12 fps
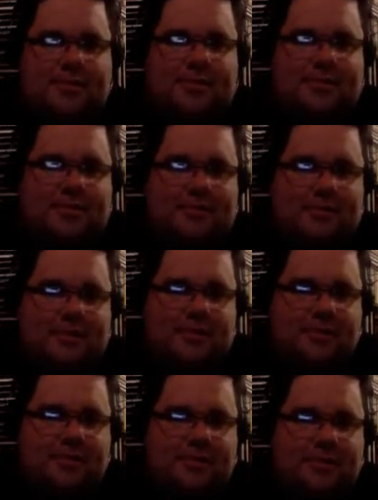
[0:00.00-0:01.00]
was,
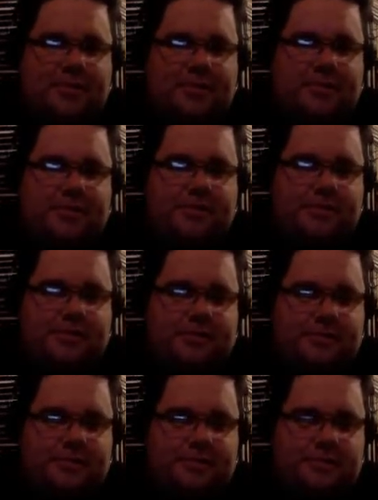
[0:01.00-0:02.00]
it was
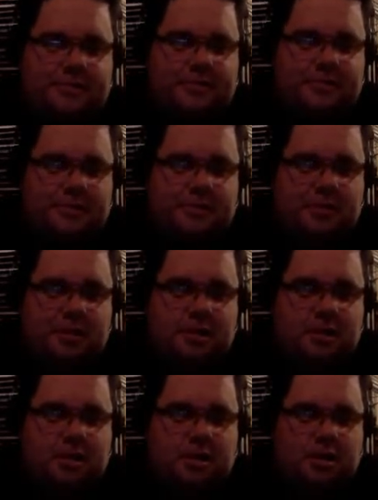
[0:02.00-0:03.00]
funny.
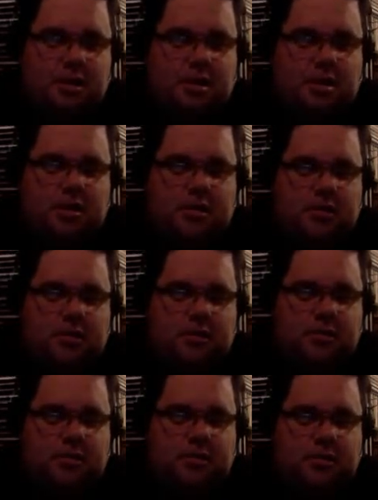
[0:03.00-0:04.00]
Um,
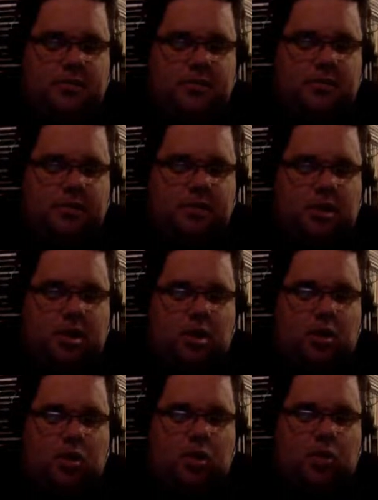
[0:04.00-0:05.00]
so
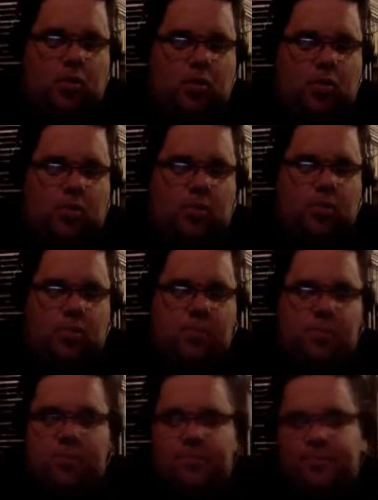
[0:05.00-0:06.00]
yeah, no,
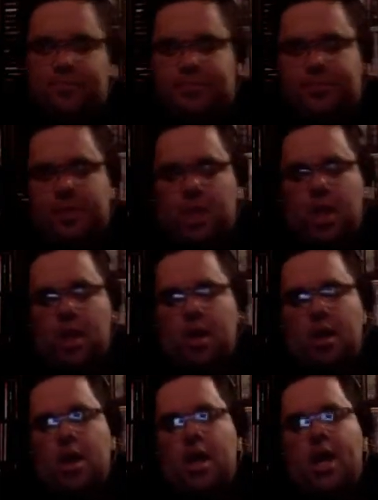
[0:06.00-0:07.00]
Edguy were
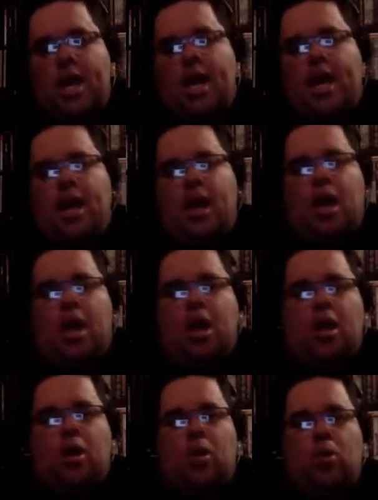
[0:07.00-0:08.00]
awesome. They were
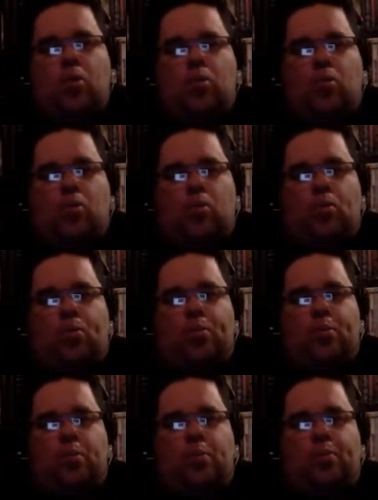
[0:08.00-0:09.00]
awesome then, but, yeah,
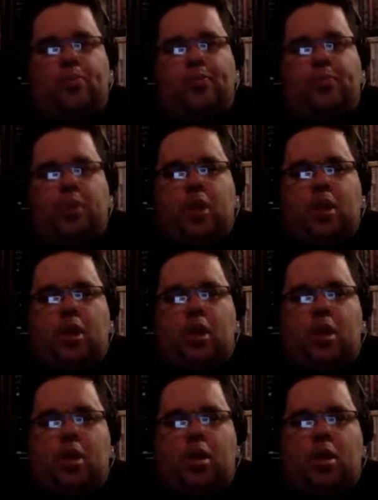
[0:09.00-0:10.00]
another download.
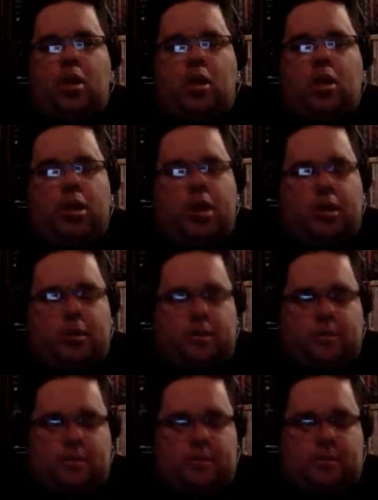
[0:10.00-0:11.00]
Hopeful. Yeah.
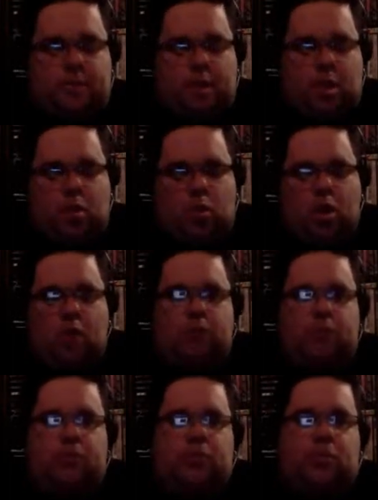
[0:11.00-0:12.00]

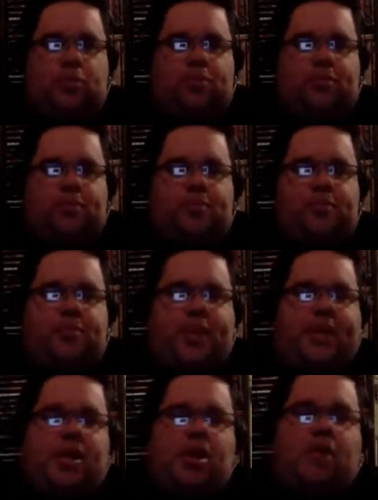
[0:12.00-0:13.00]
Well, uh,
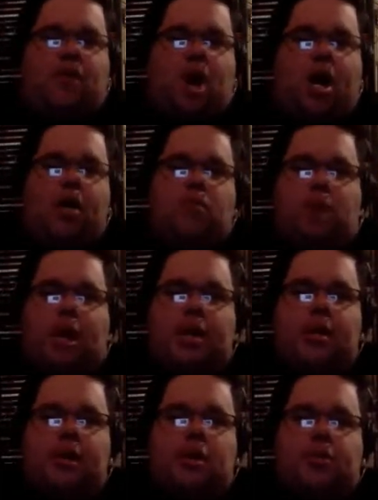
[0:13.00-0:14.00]
speaking of Iron
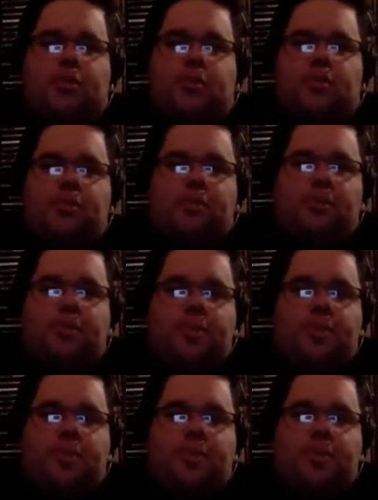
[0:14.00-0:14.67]
Maiden, as far as